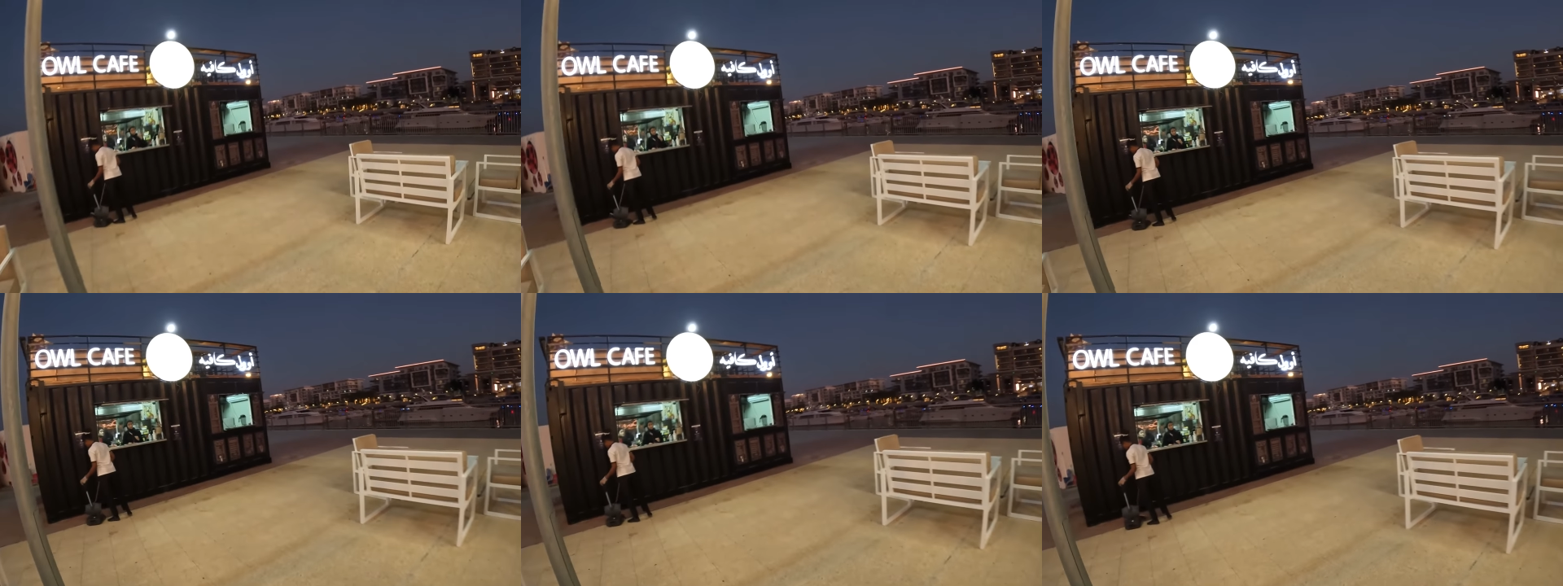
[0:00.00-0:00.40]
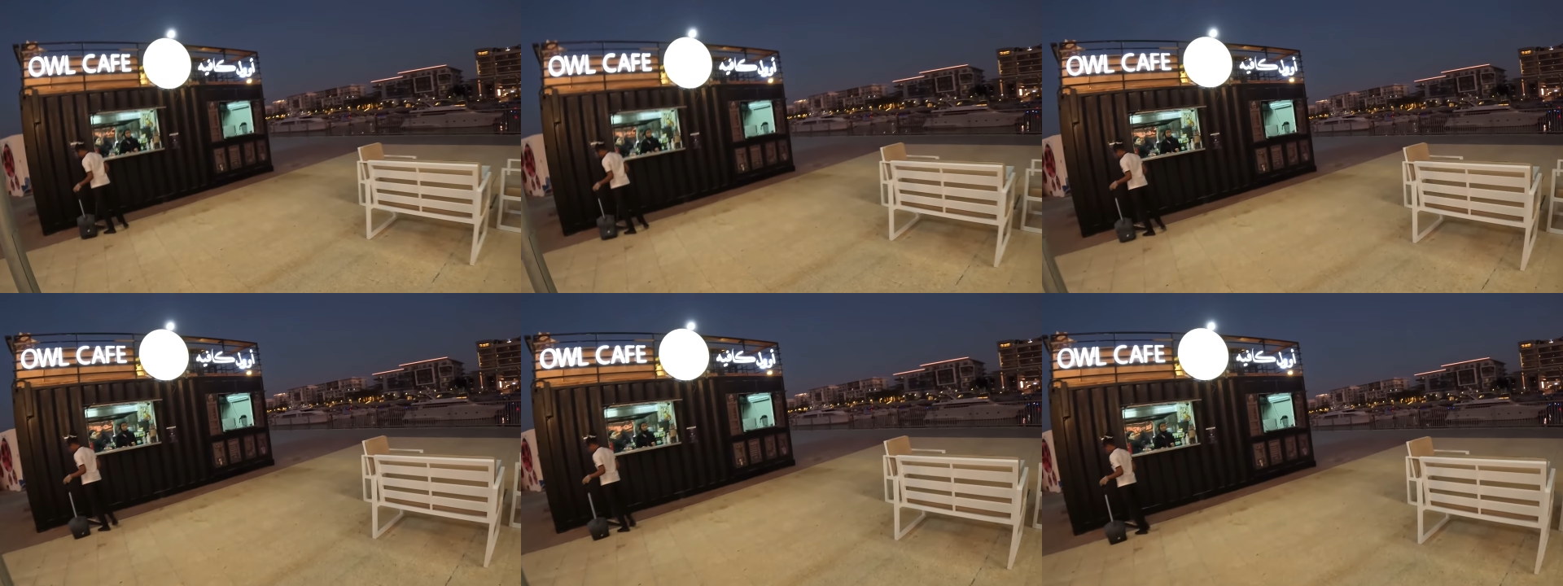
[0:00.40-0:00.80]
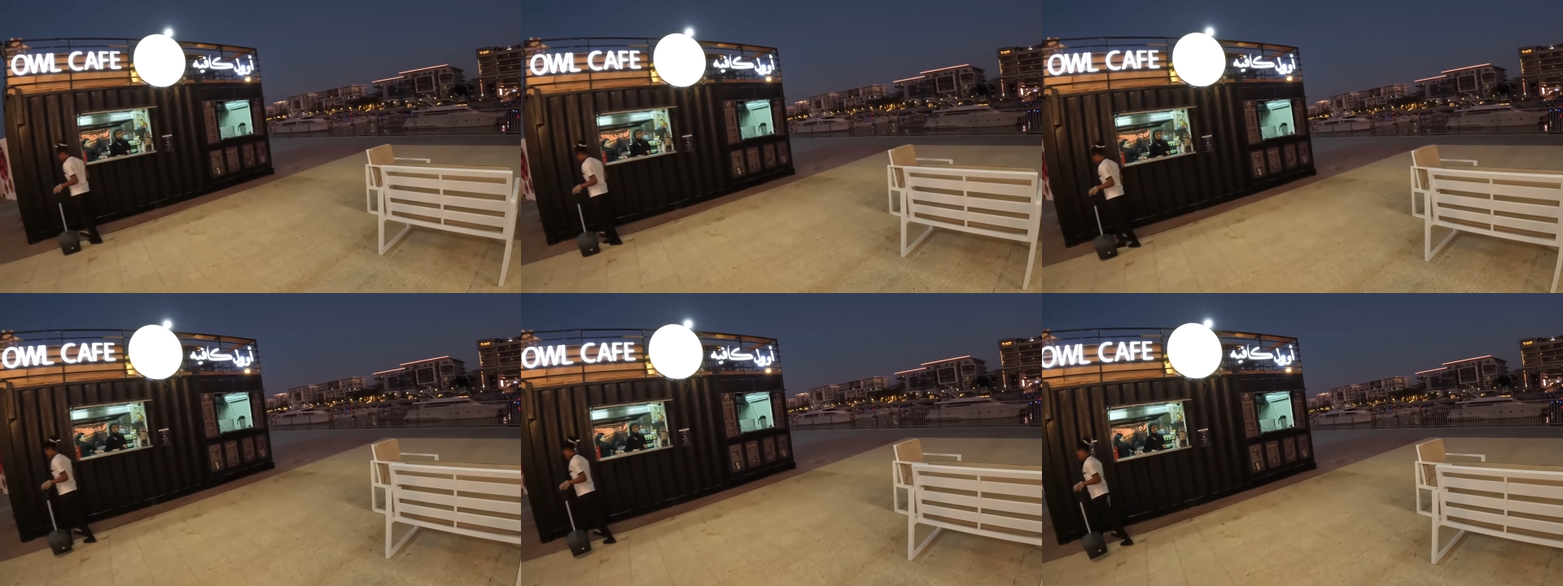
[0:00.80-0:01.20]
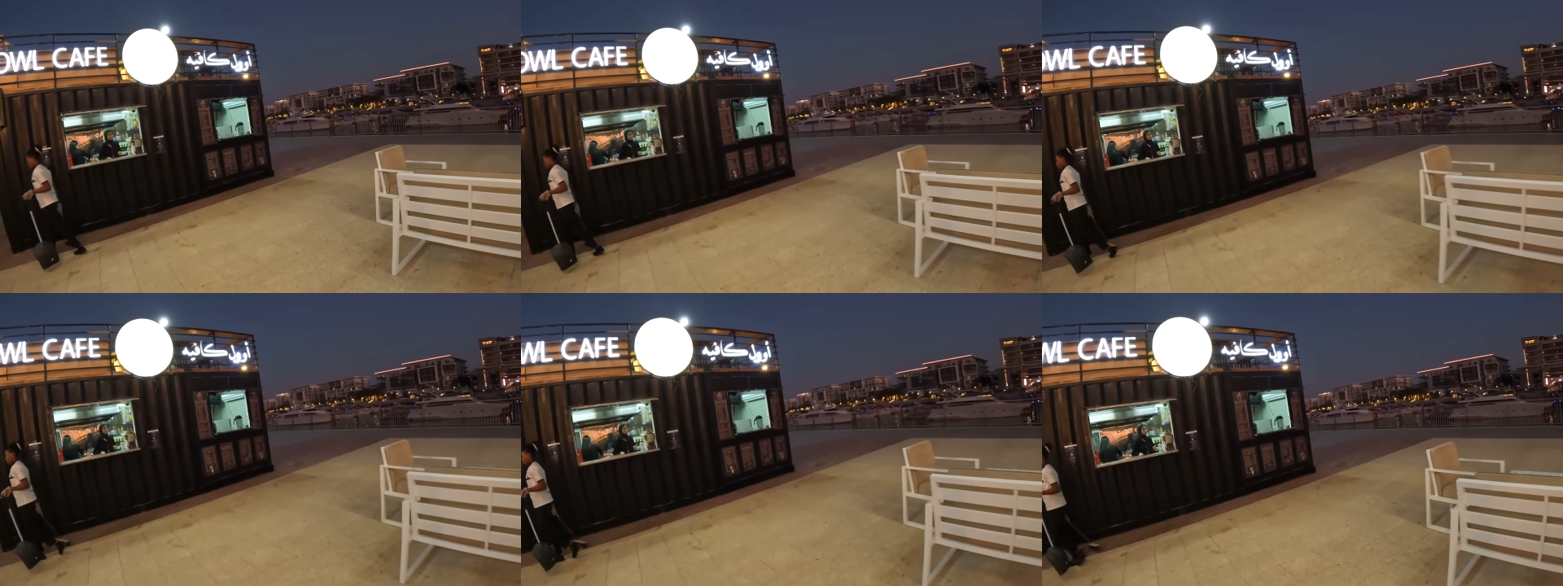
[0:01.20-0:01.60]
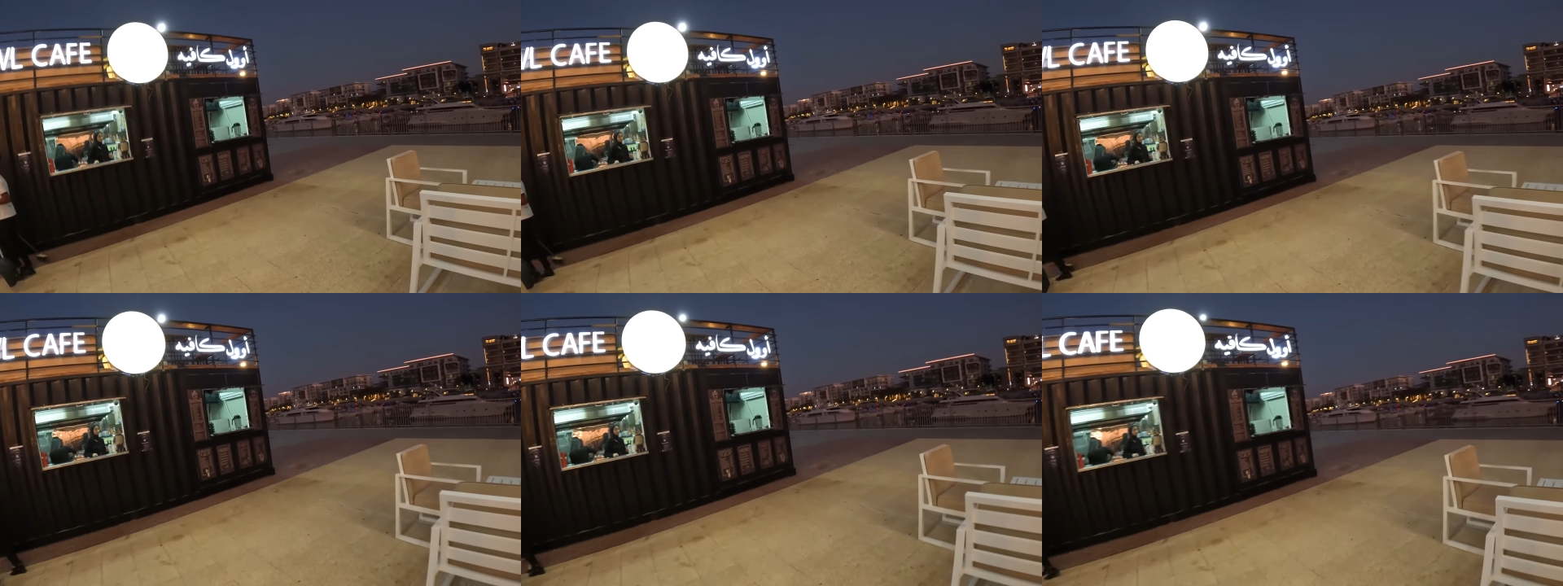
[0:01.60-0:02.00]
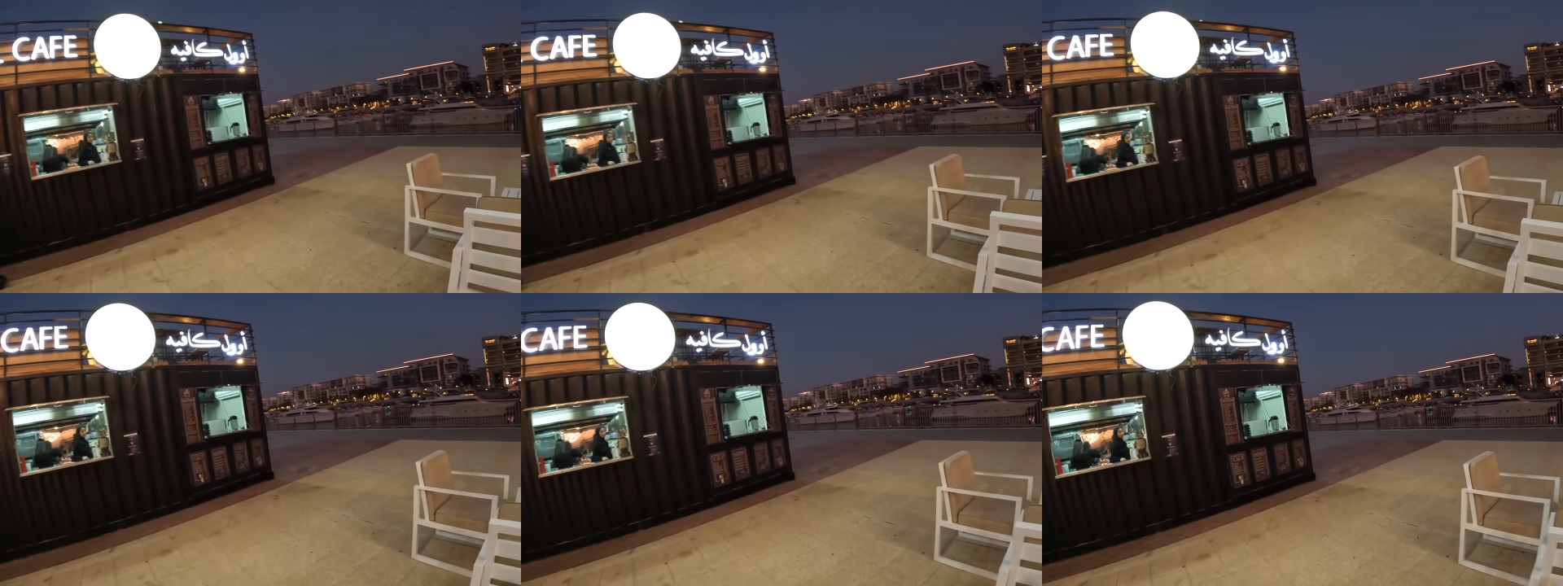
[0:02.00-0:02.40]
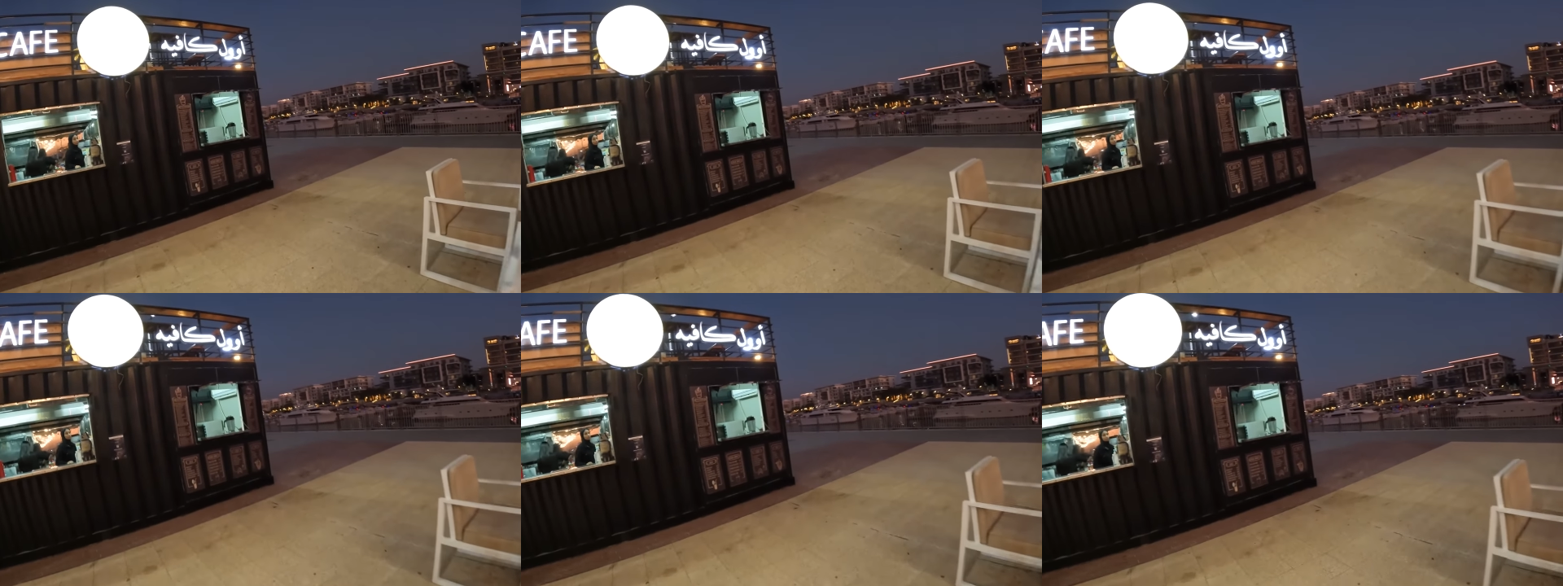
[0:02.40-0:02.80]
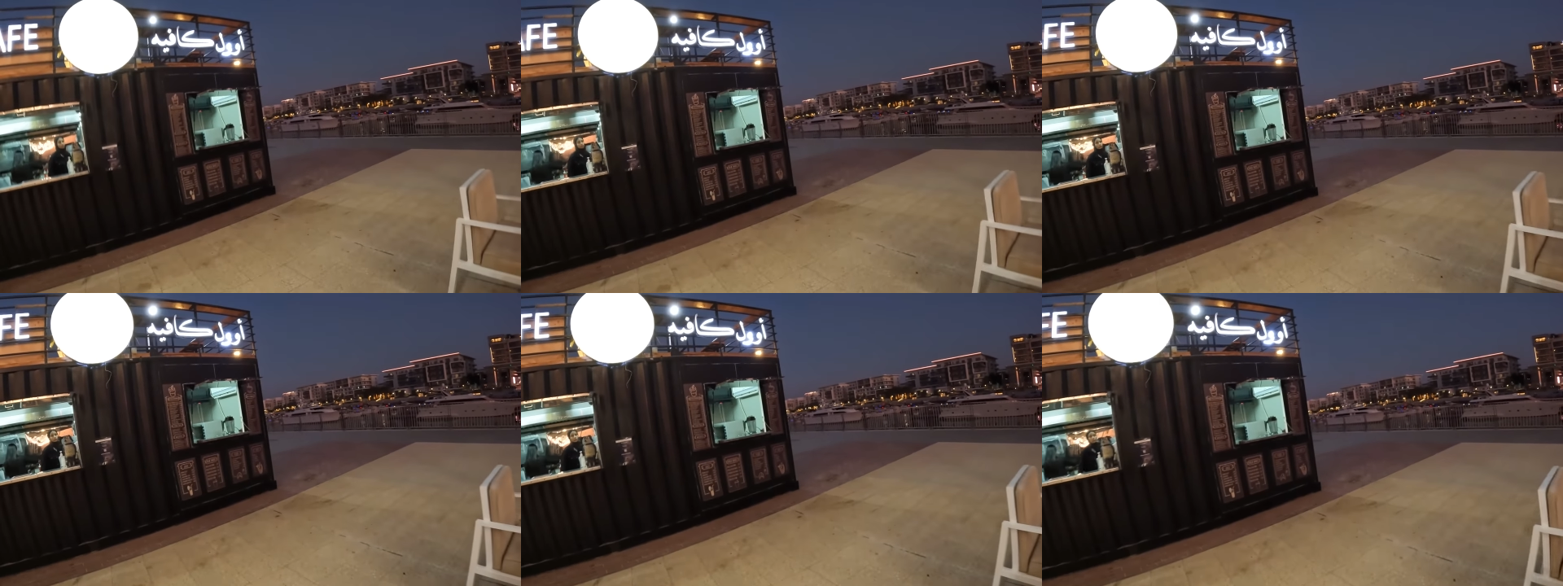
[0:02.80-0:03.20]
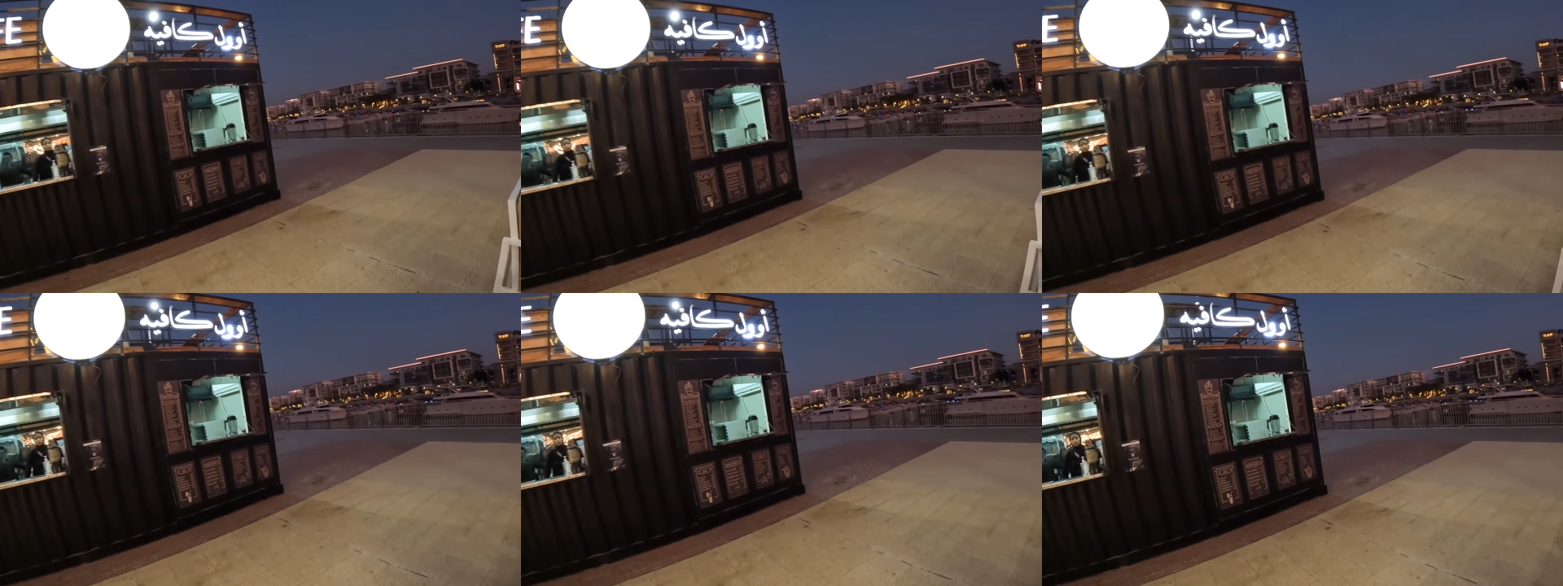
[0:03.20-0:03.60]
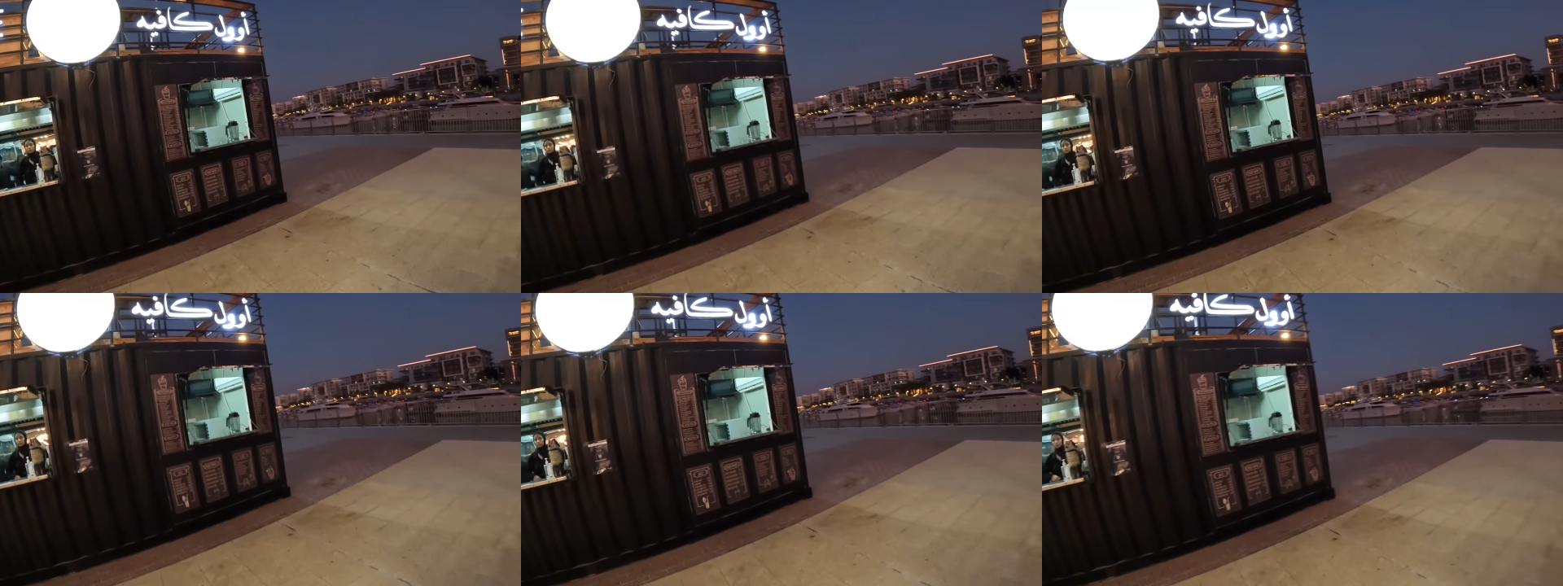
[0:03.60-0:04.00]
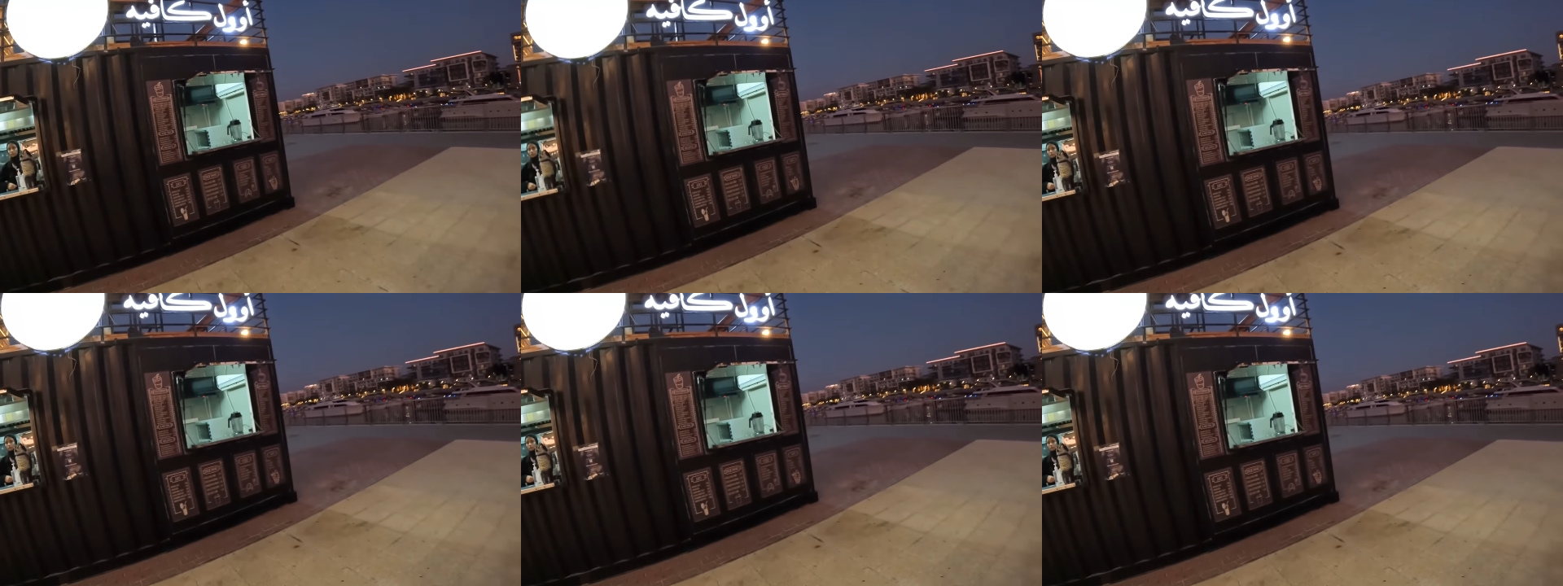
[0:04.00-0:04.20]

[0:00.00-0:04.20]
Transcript: [unreadable: no face in view]